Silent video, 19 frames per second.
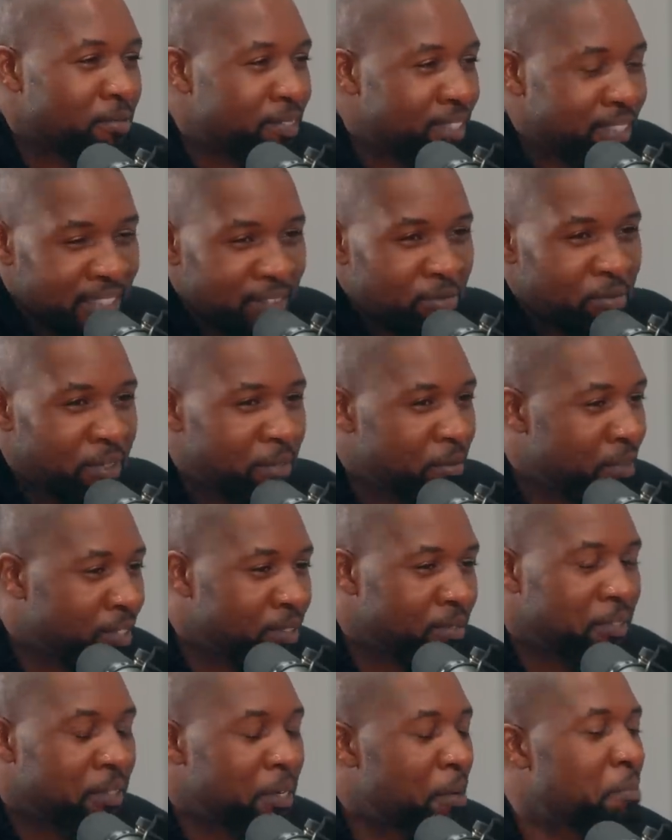She what, what
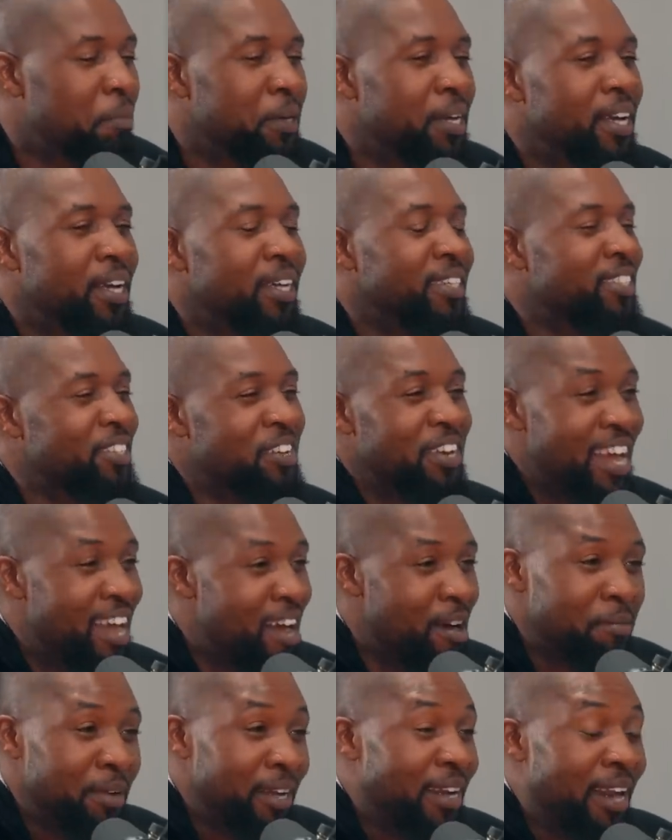what a, so
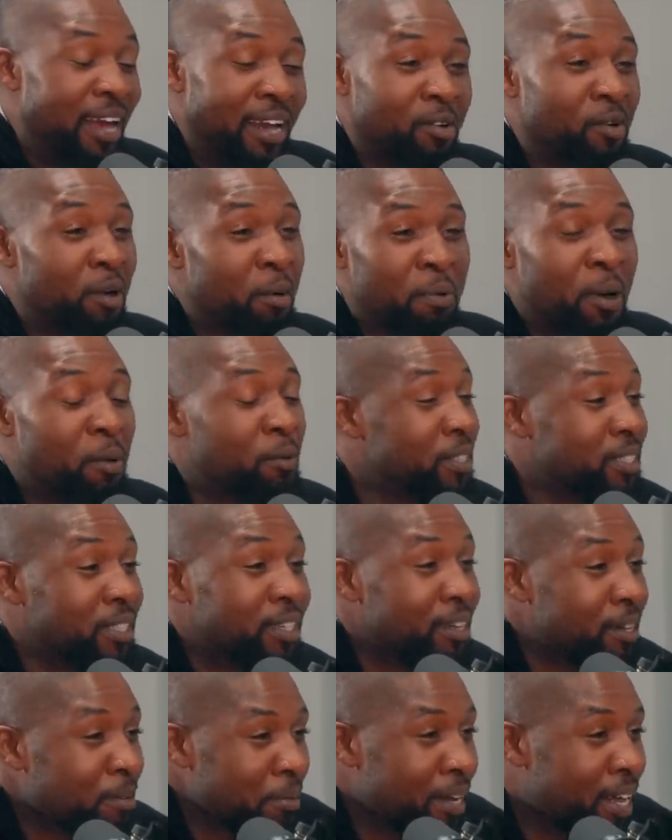now I'm getting like grandpa, what's
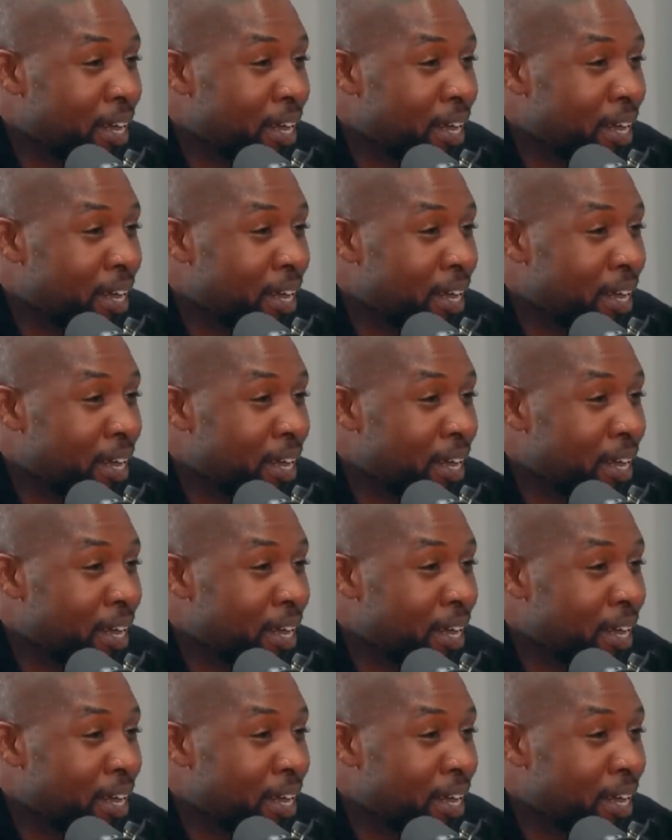up?